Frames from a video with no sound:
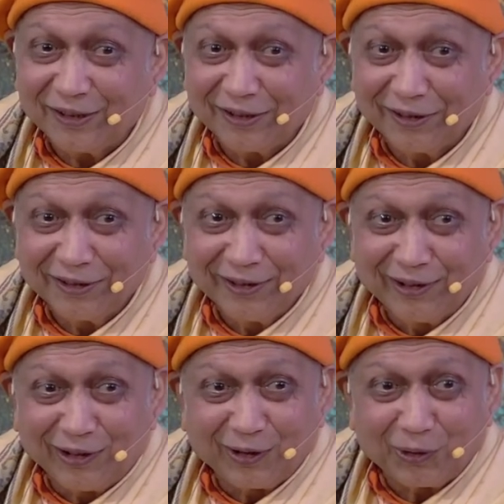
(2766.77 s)
said,
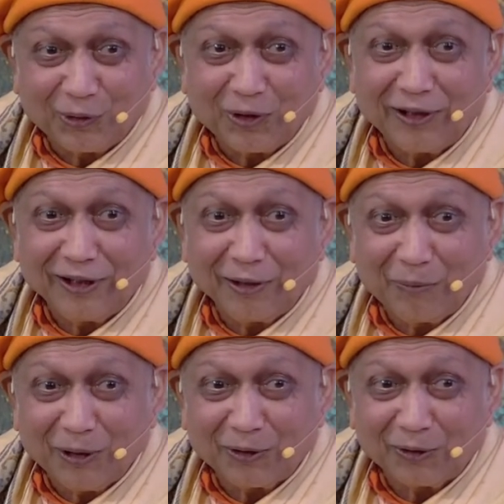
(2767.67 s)
although
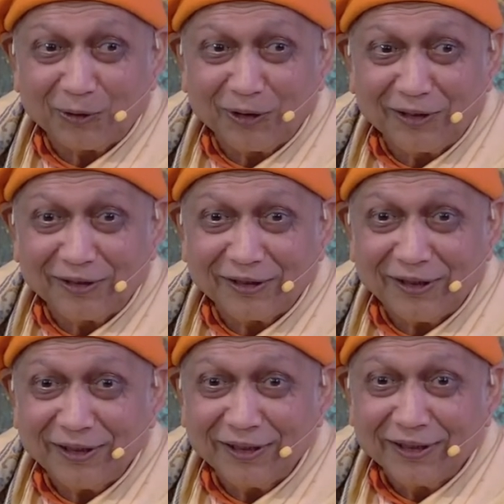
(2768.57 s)
a demon, you know,
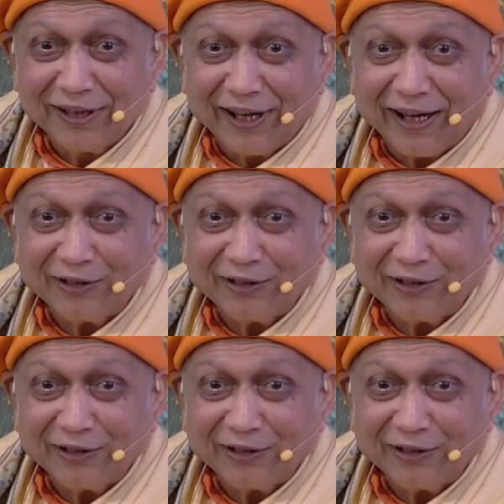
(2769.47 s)
he said,